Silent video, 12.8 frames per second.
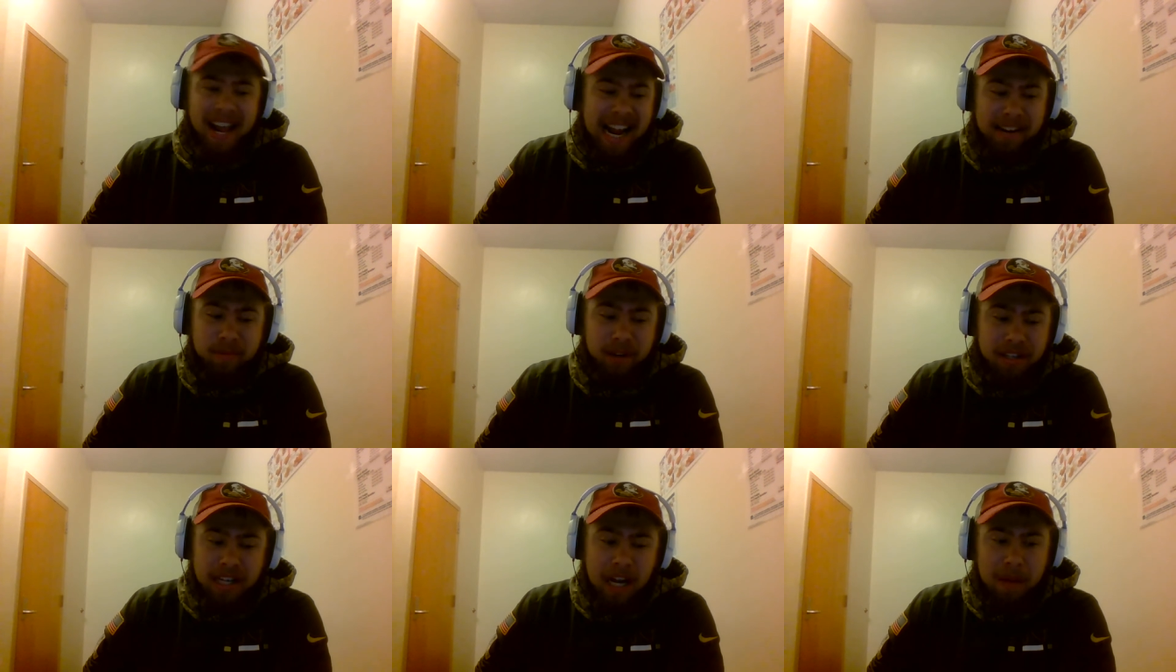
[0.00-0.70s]
I'm
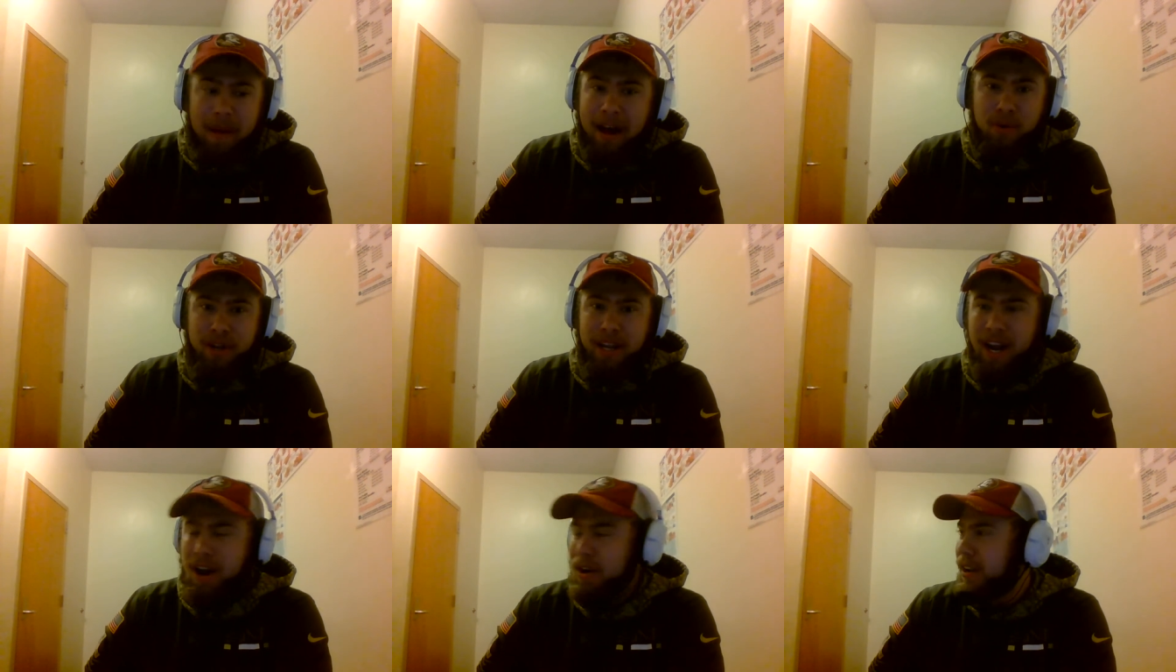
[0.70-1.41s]
going to tell them I don't
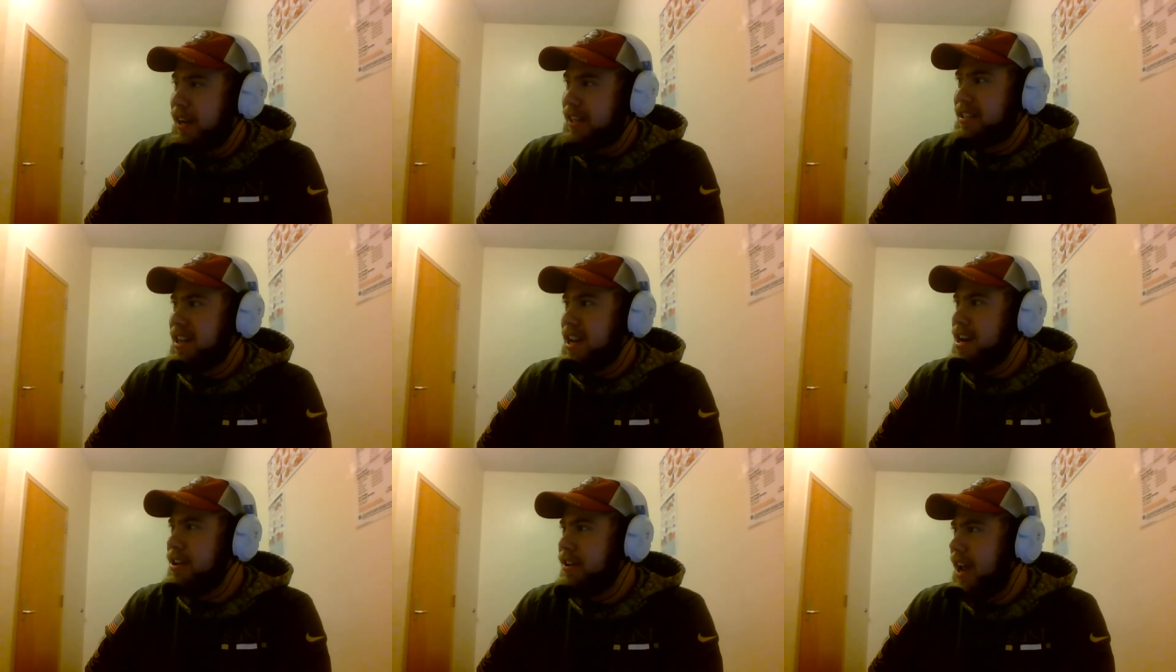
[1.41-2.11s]
care. It's
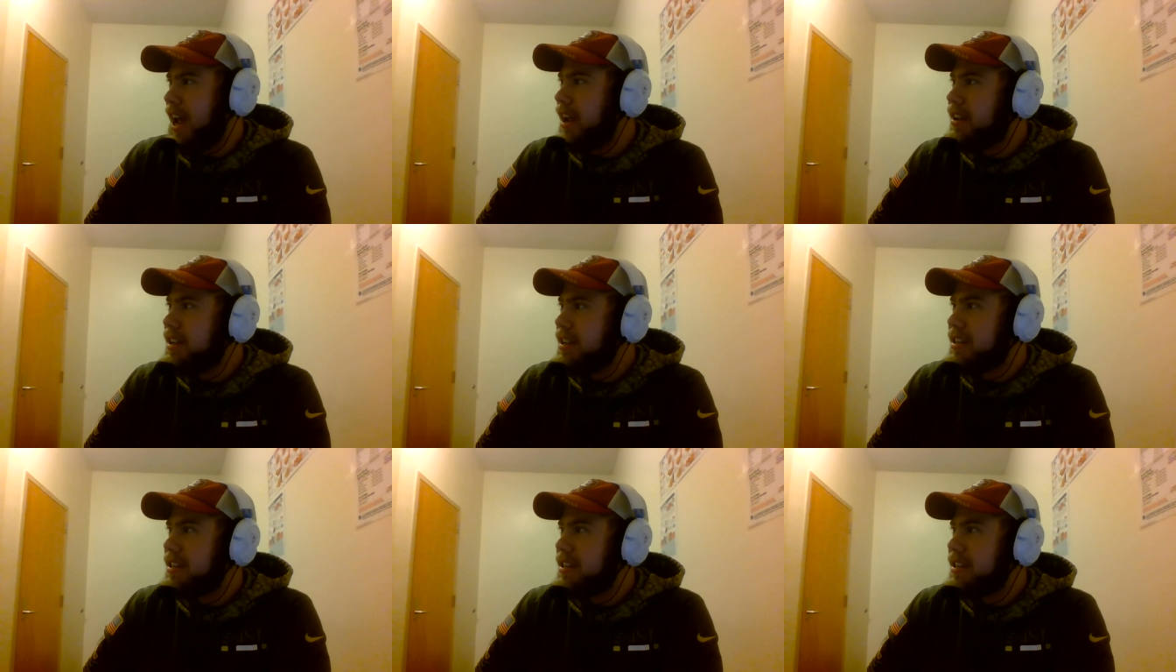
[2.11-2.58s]
senior day.